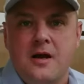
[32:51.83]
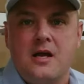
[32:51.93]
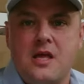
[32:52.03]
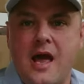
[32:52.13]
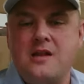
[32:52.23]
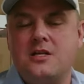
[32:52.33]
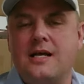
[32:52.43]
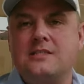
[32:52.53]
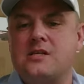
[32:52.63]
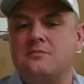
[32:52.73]

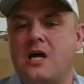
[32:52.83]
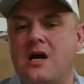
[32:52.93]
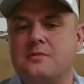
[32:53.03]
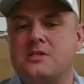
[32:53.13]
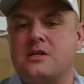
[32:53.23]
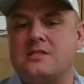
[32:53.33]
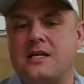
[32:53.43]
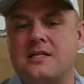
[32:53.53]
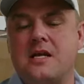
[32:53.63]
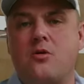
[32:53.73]
And sometimes
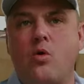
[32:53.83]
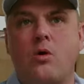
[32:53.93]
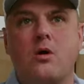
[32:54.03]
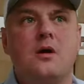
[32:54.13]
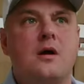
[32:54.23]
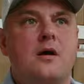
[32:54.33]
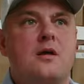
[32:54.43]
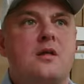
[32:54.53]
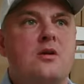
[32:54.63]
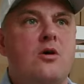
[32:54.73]
Den Decor,
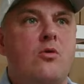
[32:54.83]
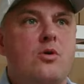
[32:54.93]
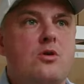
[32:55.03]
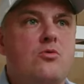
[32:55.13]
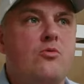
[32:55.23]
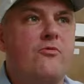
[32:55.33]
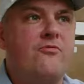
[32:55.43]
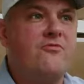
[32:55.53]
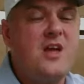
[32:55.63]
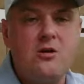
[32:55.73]
you
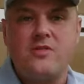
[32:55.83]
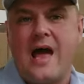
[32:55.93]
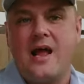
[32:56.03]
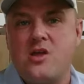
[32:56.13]
figure that out.